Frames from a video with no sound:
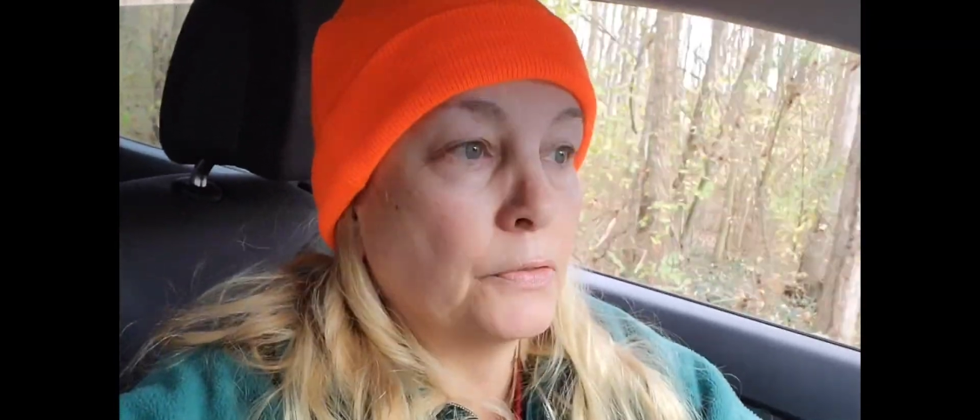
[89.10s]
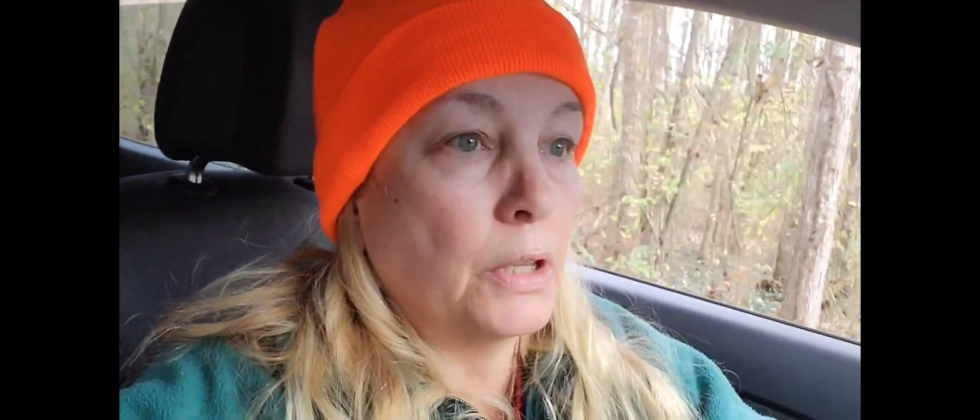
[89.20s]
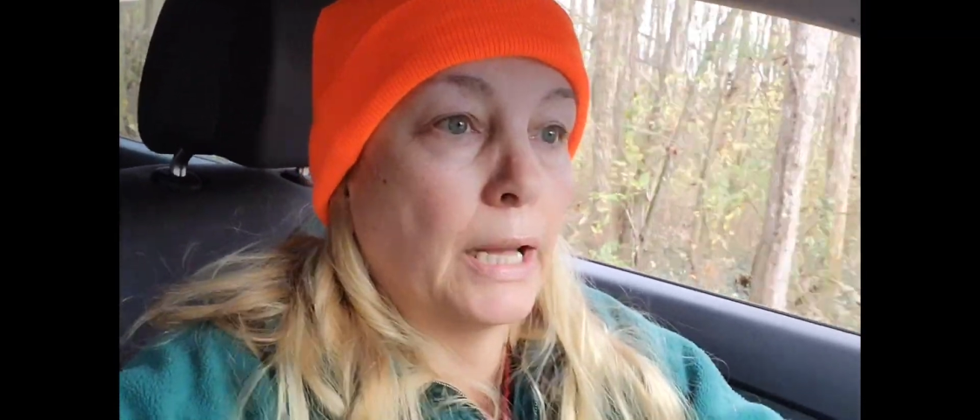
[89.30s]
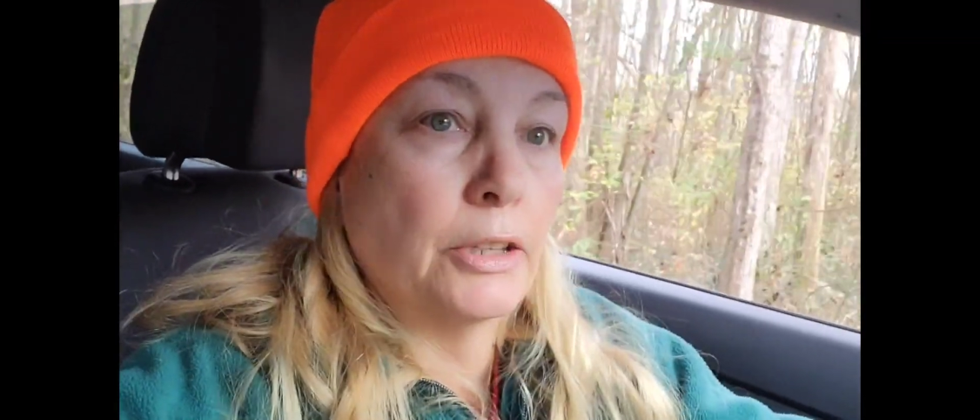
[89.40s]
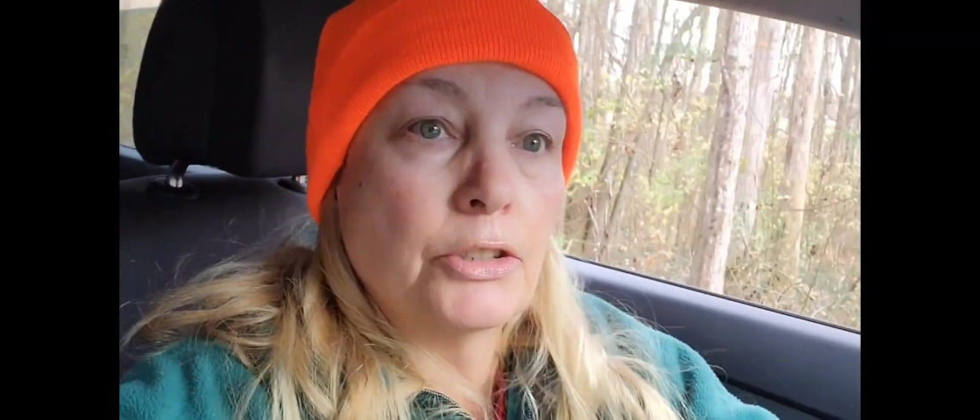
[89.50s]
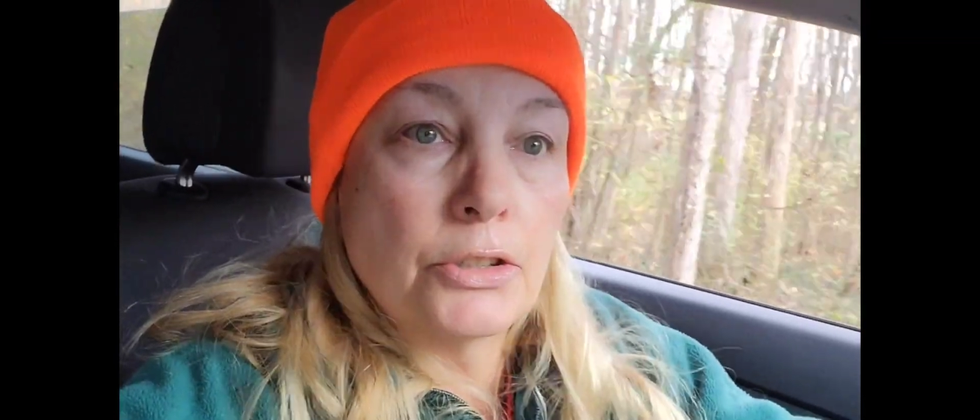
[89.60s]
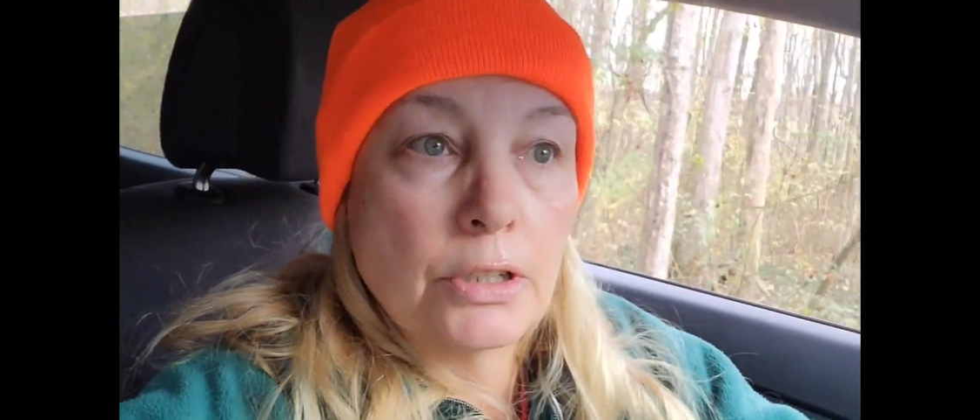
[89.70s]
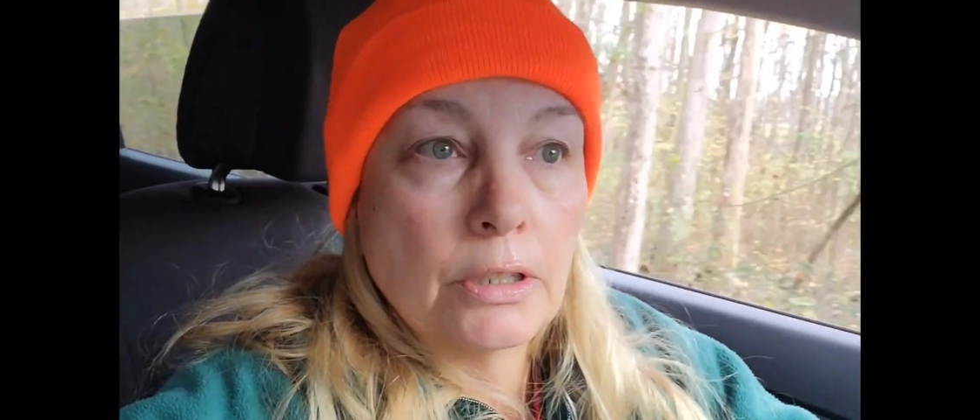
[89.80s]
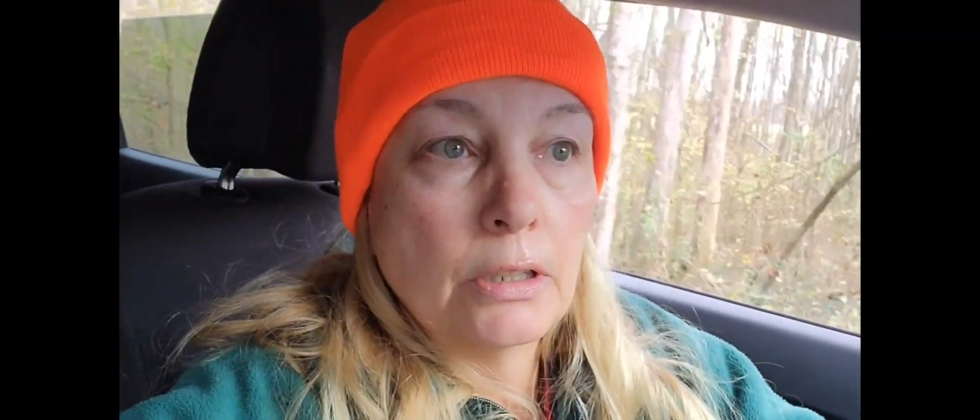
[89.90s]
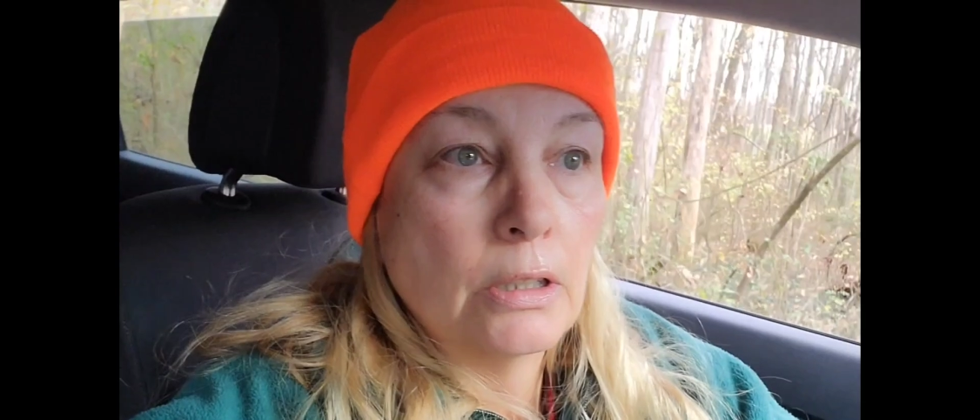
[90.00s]
of
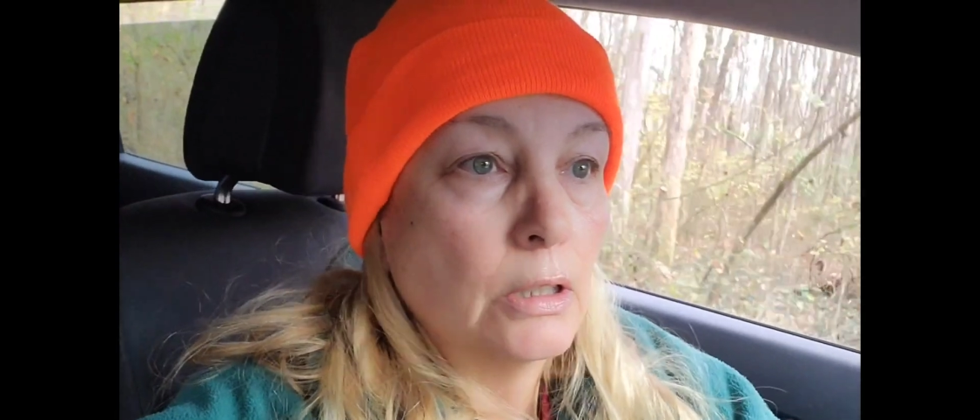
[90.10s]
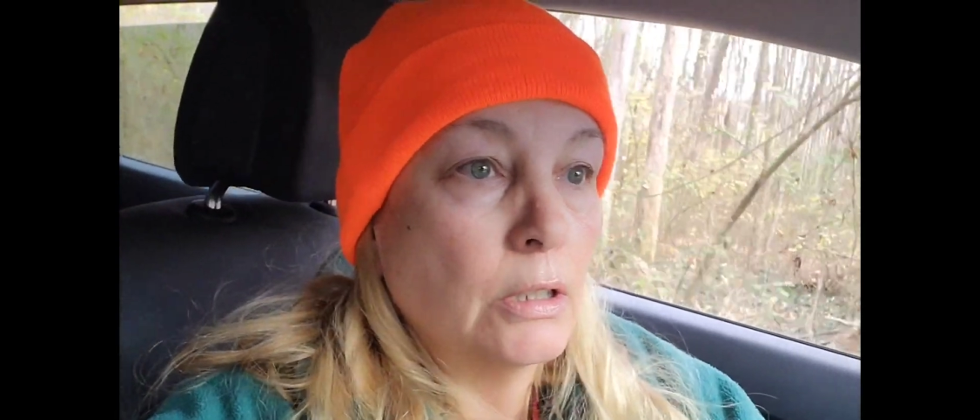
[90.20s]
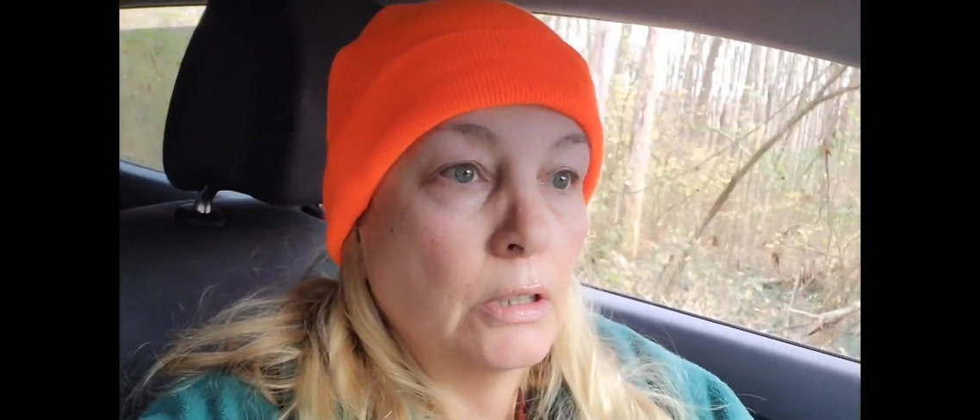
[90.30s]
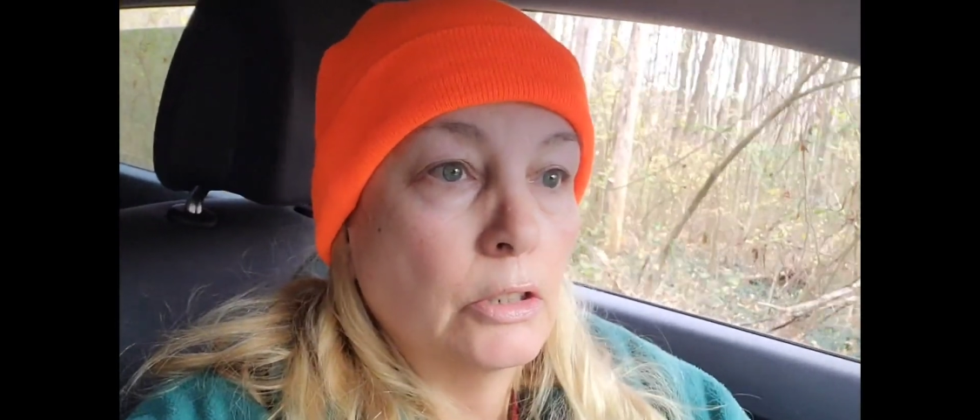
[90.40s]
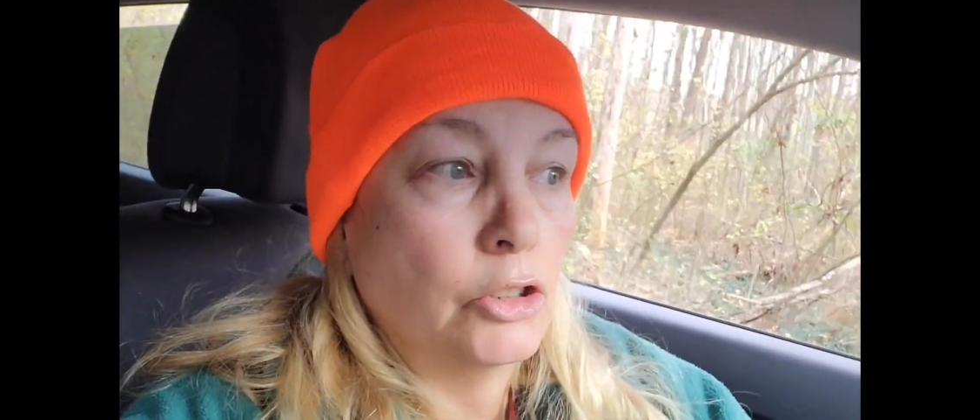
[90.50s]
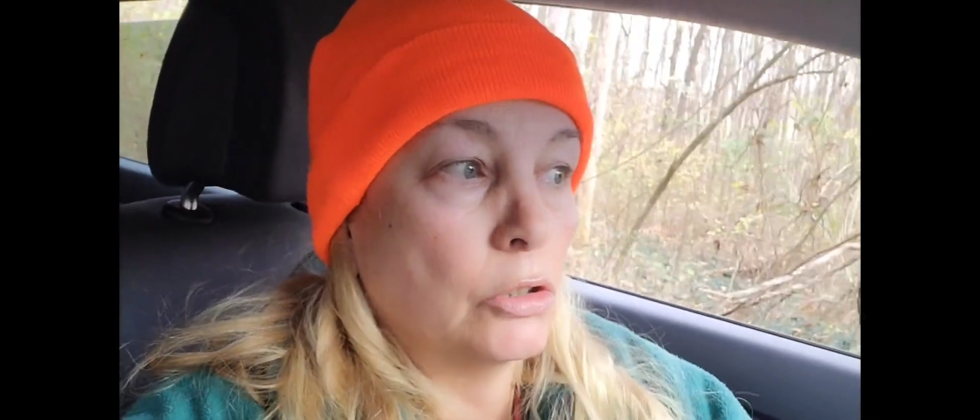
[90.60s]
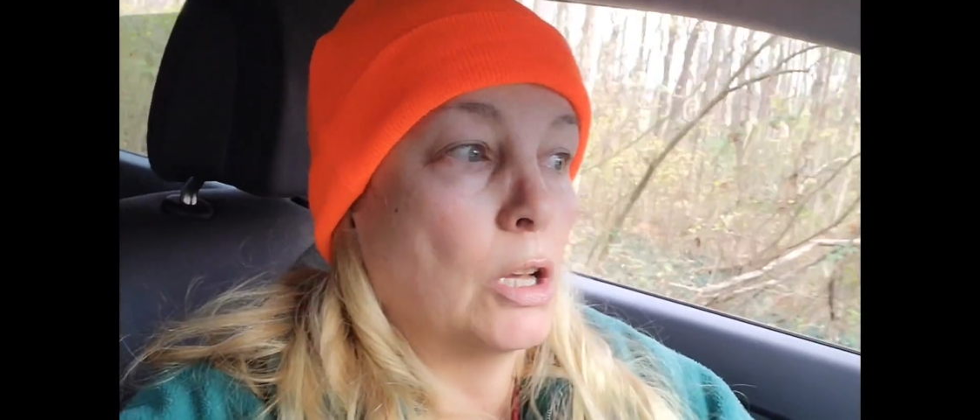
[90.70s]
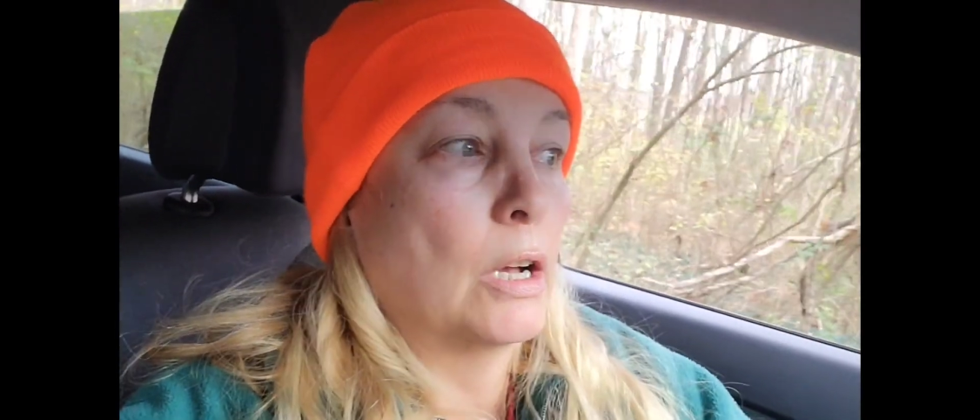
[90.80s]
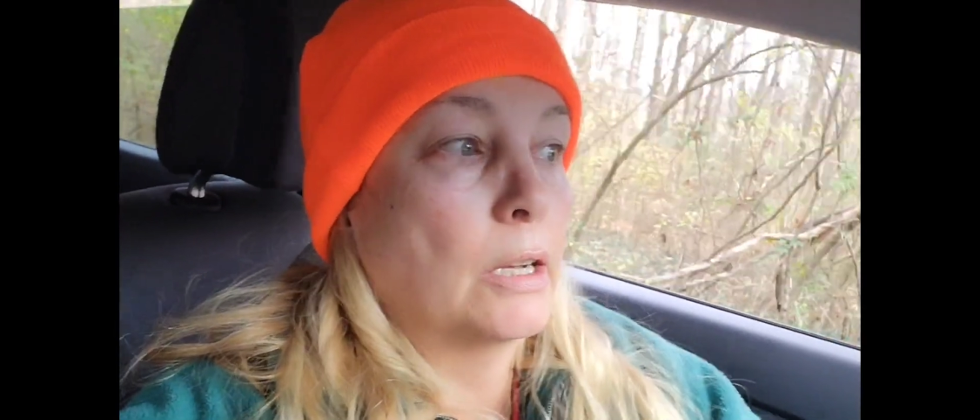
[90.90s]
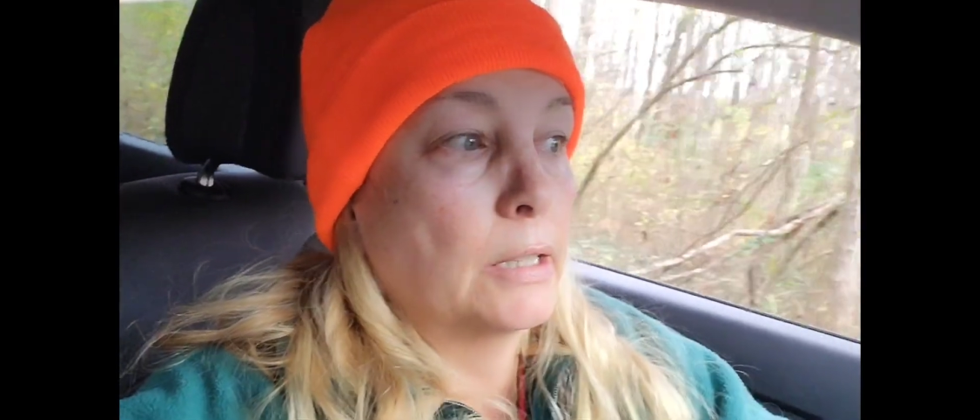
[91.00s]
last
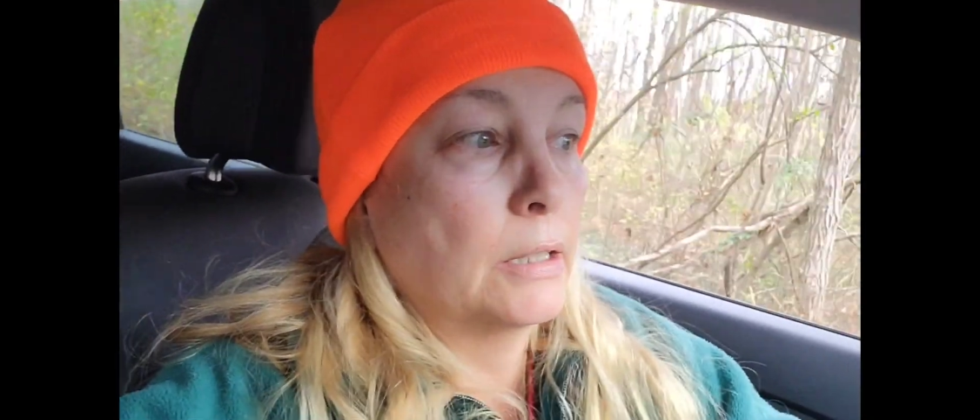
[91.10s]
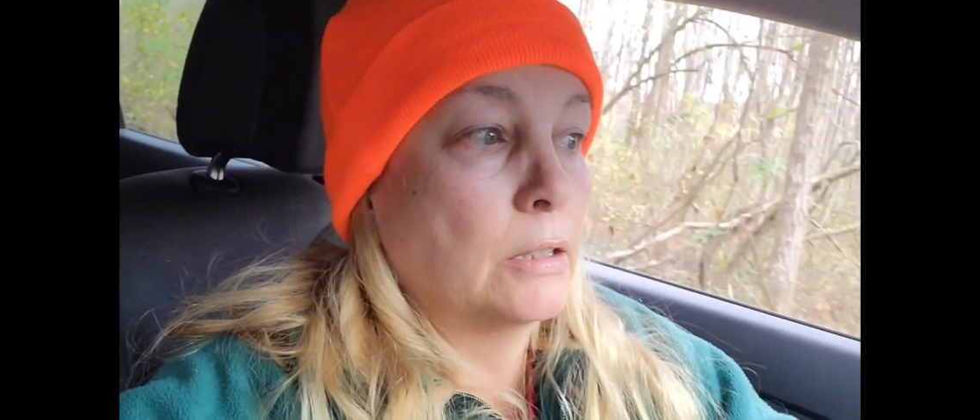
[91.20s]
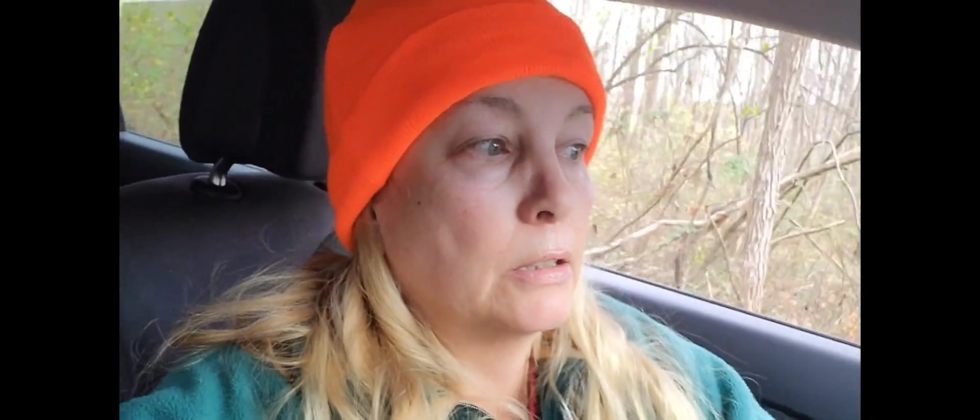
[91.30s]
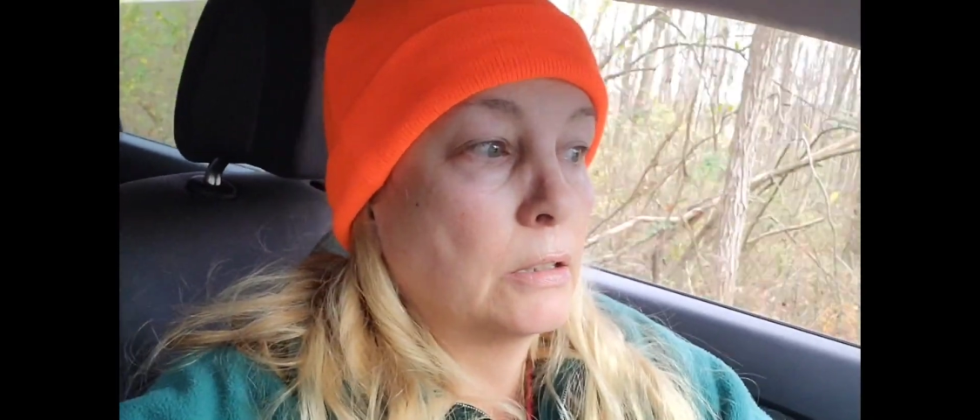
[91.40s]
July